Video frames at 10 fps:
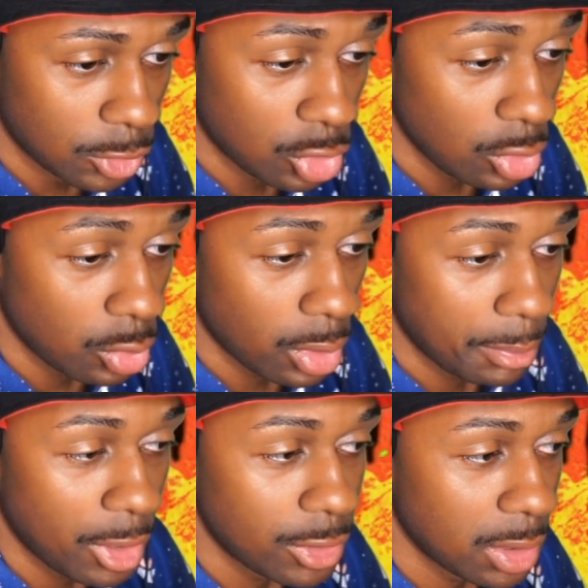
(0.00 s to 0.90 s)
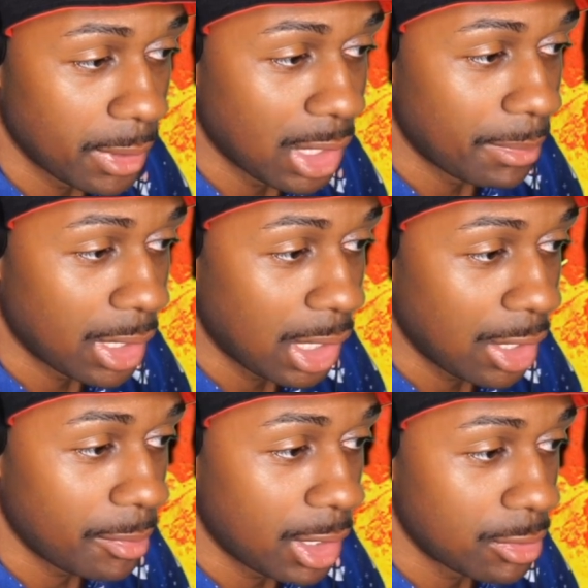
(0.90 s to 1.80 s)
True, we're a melting pot, man.
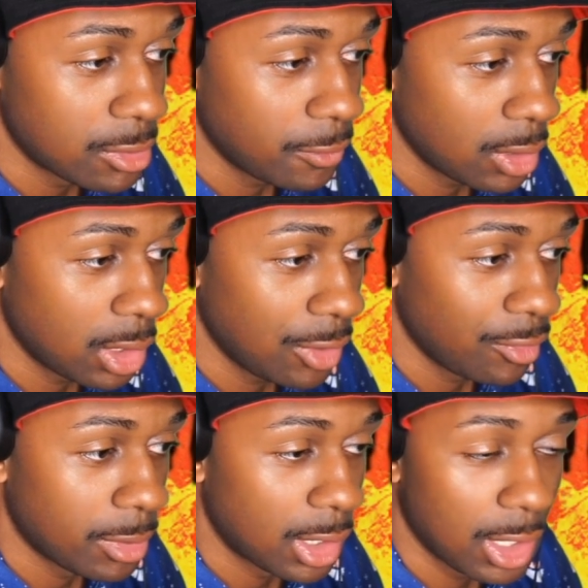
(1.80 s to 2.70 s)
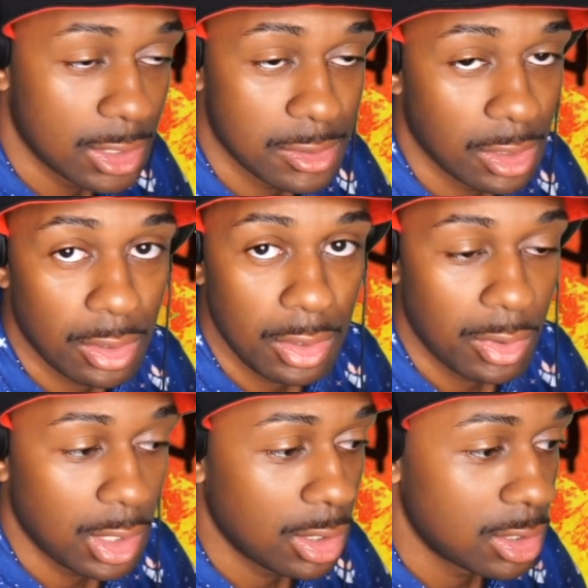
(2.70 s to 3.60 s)
Everybody was fucking everybody. That's literally
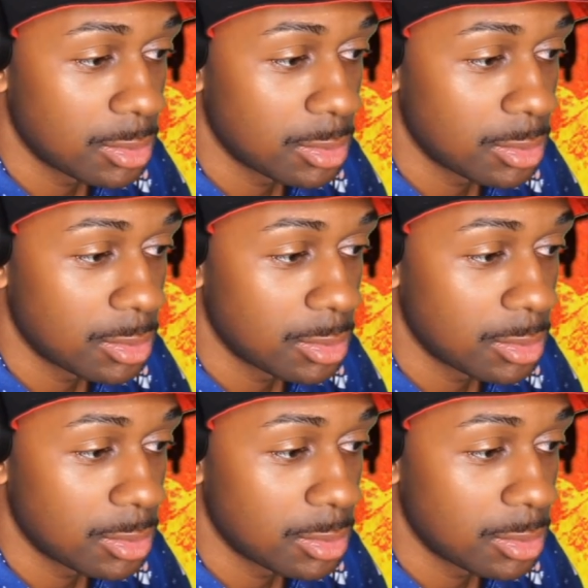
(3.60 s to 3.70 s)
what it is,